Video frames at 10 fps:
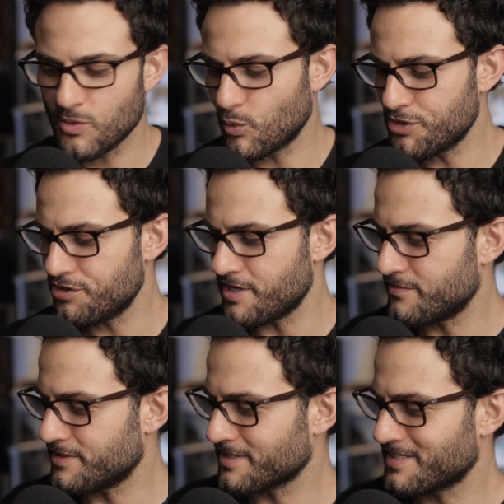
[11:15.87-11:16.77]
Would you
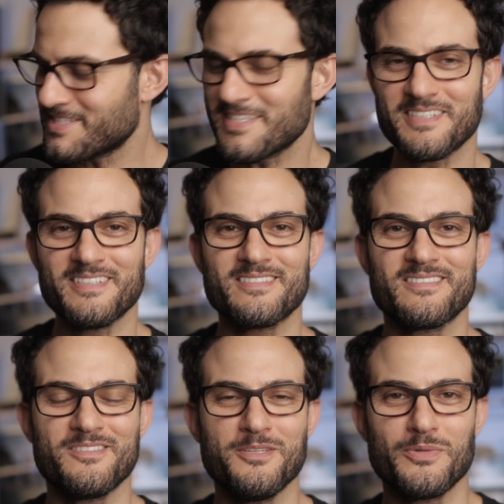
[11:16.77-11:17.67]
ever consider
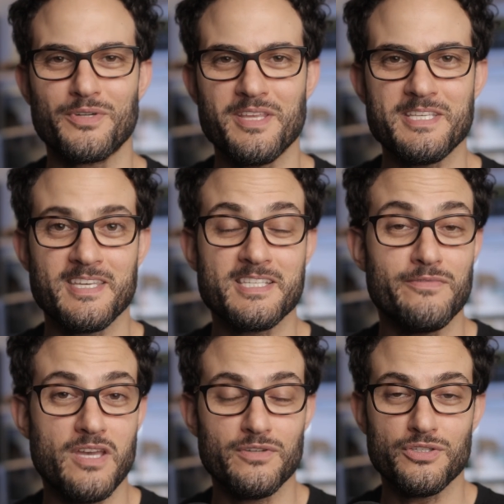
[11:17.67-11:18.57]
using one of these things?
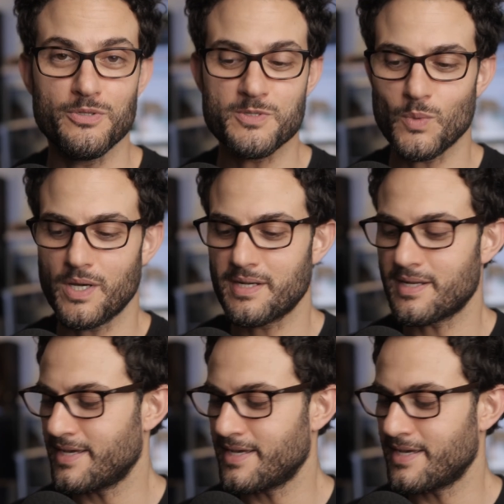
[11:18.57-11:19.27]
Have you ever used one?